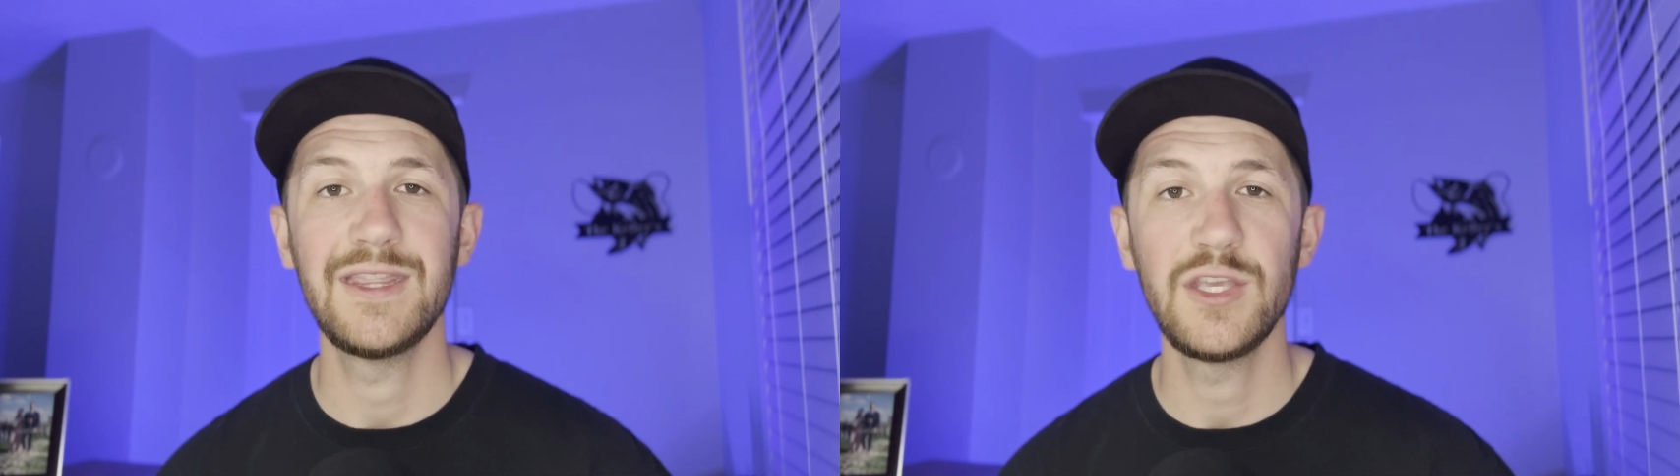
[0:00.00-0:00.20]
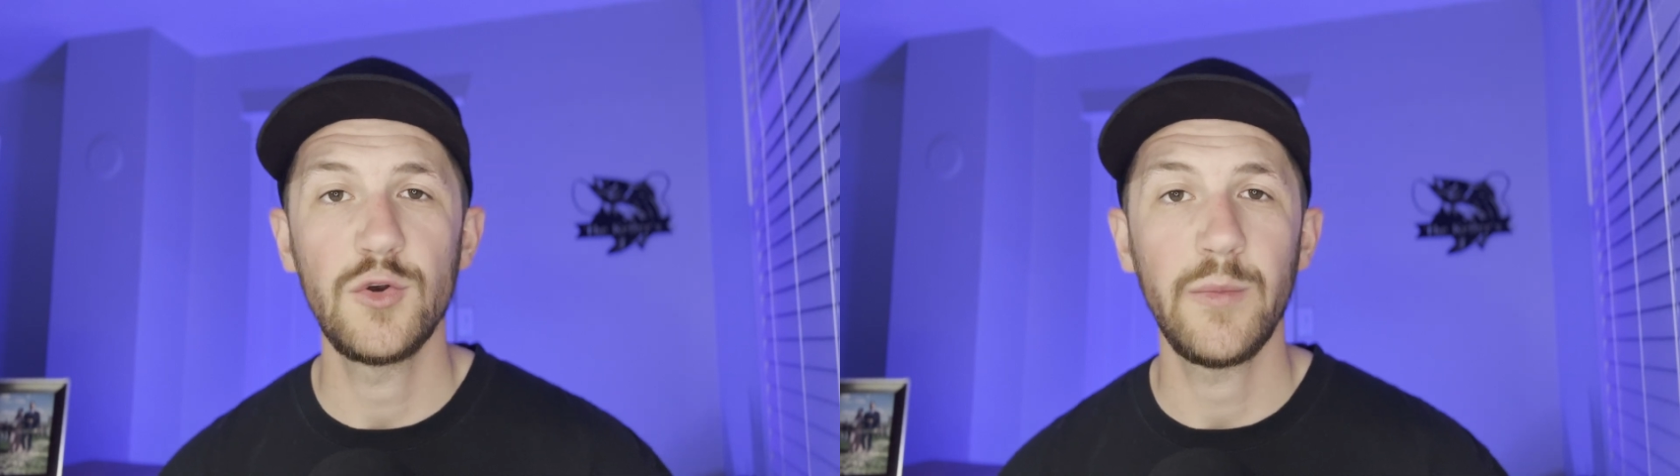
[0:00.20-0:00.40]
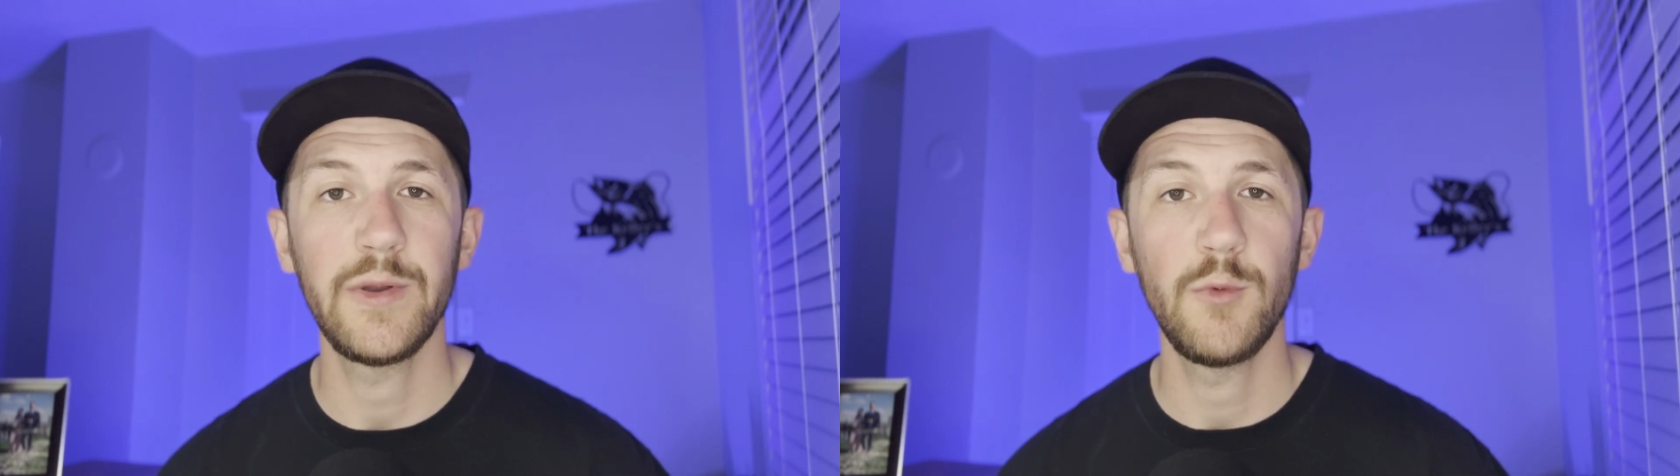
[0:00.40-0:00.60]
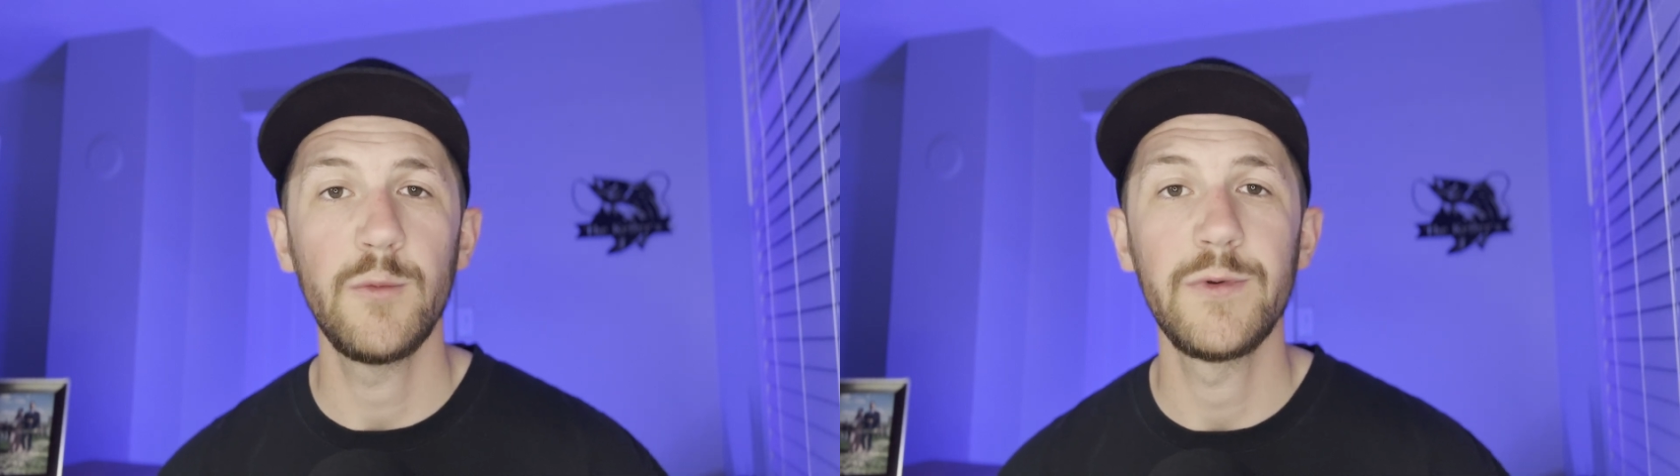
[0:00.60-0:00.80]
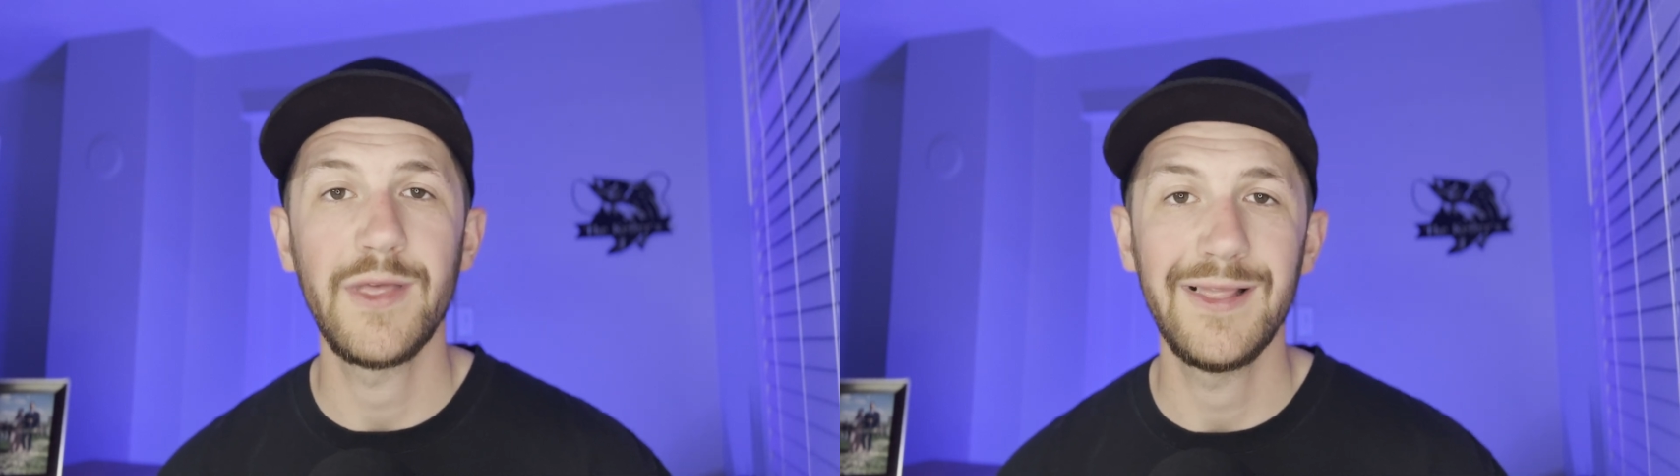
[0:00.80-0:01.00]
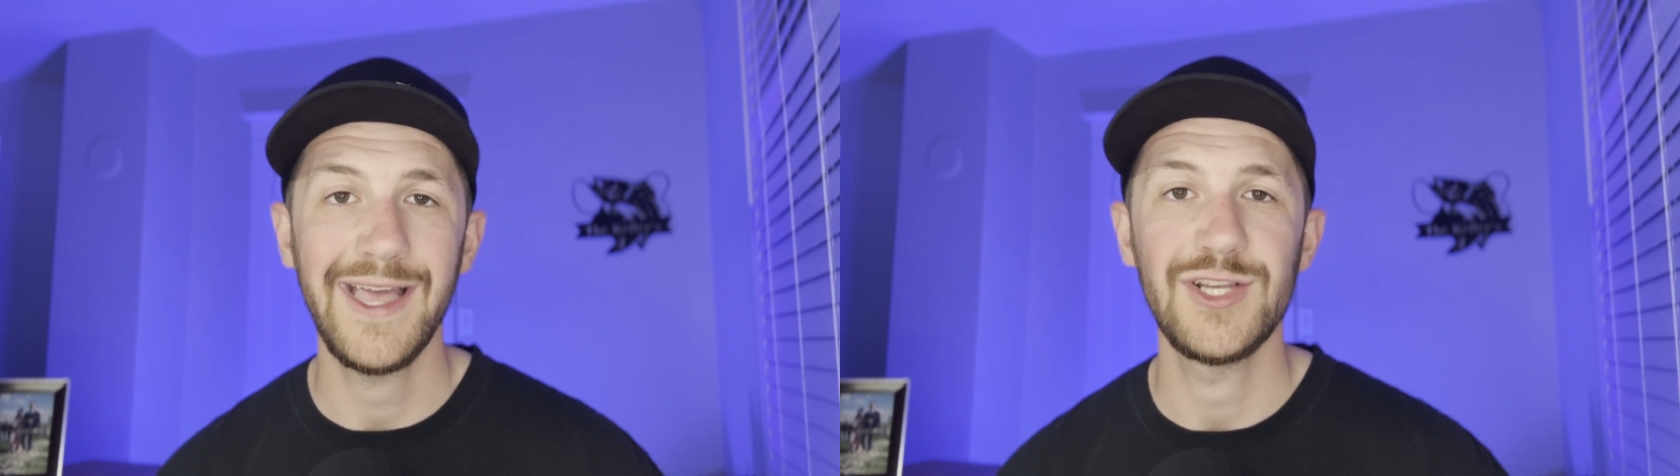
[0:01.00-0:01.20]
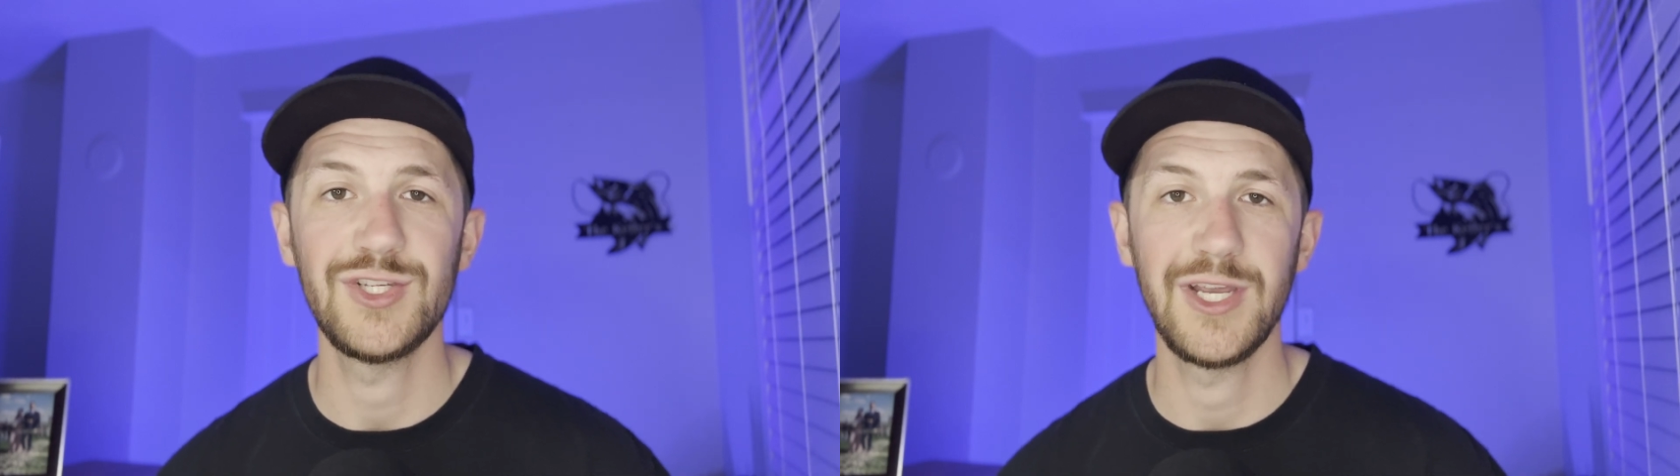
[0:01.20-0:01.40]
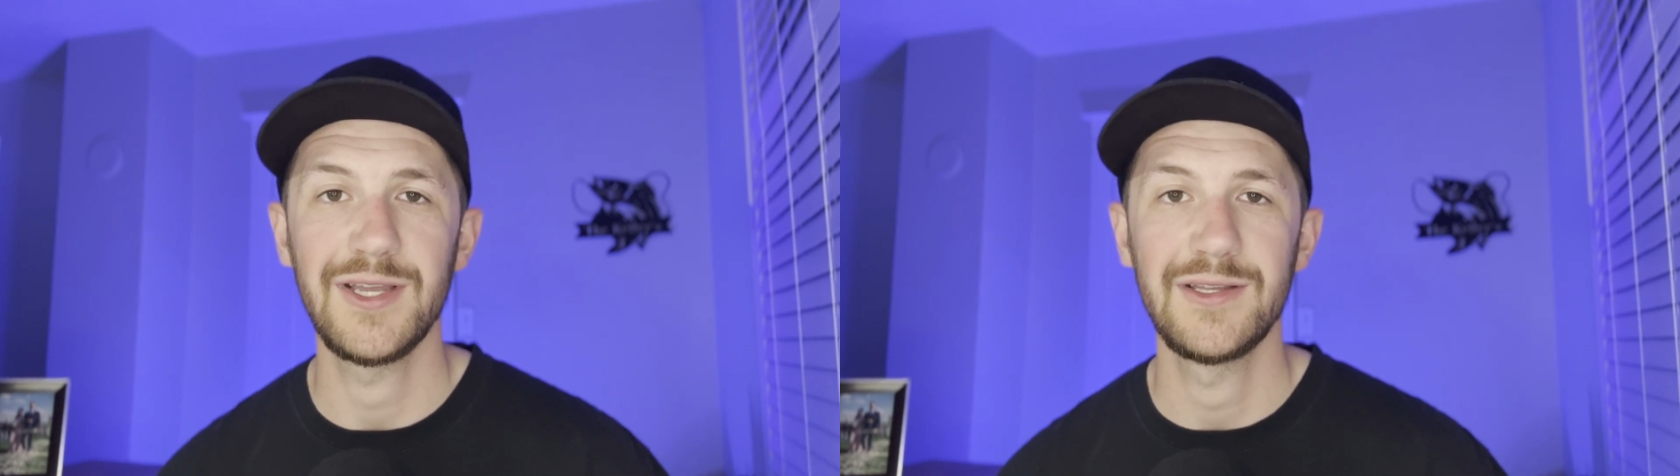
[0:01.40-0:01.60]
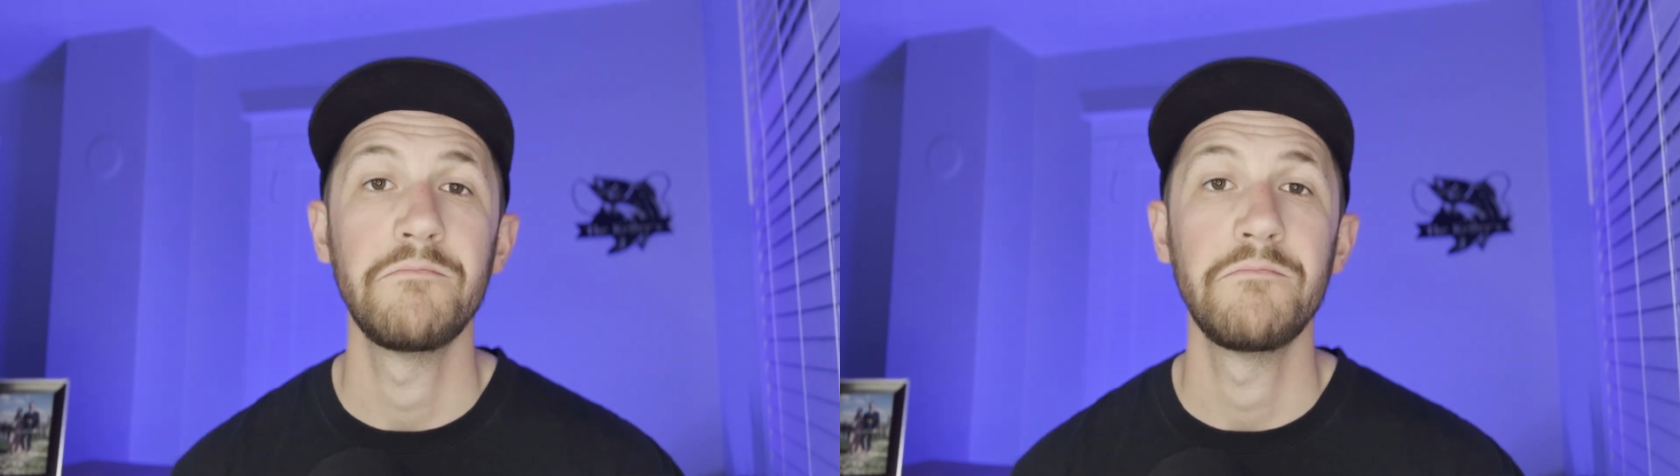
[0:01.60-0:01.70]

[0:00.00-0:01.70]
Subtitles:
than you normally would with a lead jig.